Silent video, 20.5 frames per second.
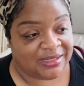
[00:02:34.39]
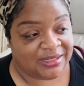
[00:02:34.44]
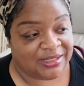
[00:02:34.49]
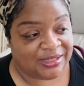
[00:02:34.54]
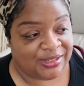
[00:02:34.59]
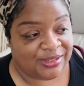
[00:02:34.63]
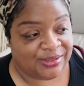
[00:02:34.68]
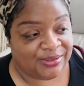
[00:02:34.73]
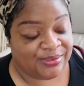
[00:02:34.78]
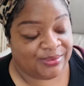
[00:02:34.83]

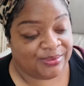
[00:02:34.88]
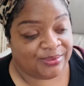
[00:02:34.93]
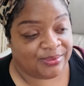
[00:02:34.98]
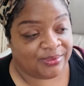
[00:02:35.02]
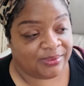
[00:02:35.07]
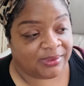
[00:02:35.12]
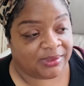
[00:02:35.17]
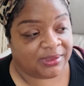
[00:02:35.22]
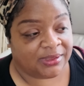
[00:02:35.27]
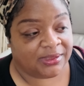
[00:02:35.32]
you
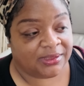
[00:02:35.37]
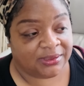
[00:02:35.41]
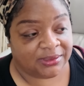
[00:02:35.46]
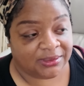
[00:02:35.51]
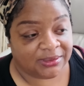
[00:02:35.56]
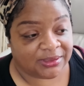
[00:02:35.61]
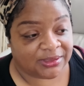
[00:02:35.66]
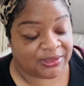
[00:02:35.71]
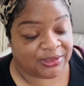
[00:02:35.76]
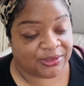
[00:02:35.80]

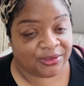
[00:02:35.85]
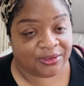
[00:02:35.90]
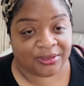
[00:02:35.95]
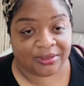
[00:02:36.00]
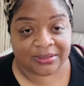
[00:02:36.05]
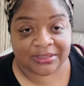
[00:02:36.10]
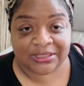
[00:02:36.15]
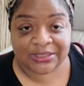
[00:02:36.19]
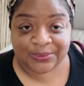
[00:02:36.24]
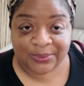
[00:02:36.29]
cook
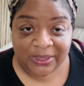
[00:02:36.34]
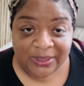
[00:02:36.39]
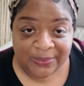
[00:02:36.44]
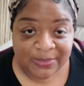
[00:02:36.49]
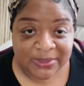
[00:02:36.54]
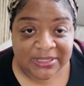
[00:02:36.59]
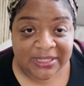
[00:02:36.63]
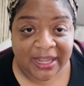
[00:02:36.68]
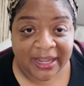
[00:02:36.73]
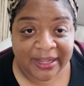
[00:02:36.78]
your sweet
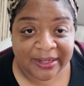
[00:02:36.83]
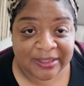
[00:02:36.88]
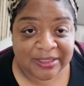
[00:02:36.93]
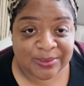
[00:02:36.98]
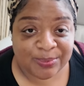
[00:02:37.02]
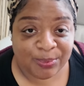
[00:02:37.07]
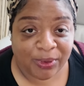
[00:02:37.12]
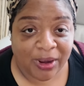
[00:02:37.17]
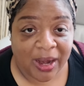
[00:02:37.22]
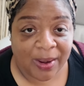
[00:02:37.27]
potatoes
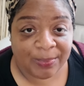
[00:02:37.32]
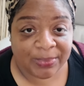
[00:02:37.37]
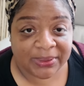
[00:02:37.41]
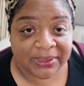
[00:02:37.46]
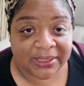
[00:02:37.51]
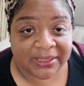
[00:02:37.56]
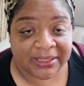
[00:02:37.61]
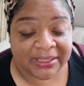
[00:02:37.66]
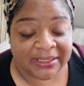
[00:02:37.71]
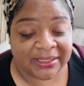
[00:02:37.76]

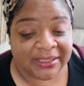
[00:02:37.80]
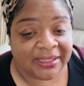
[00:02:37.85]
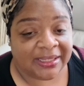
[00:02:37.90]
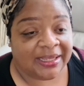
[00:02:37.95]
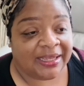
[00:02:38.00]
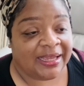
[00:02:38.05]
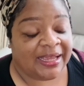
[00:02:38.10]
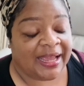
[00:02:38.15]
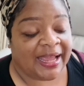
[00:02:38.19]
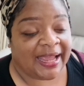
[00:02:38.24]
properly
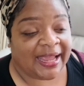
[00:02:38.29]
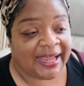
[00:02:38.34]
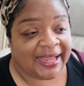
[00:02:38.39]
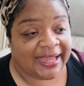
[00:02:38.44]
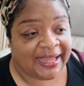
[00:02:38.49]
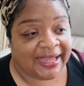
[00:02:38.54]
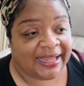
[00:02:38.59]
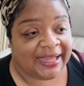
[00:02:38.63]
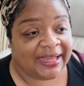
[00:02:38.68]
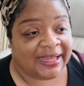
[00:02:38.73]

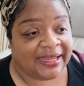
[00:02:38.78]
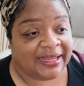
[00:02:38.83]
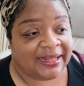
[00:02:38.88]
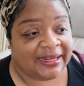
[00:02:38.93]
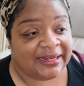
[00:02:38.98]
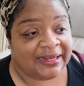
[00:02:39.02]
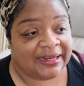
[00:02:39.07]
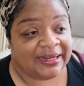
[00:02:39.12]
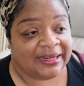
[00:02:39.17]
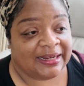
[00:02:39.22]
and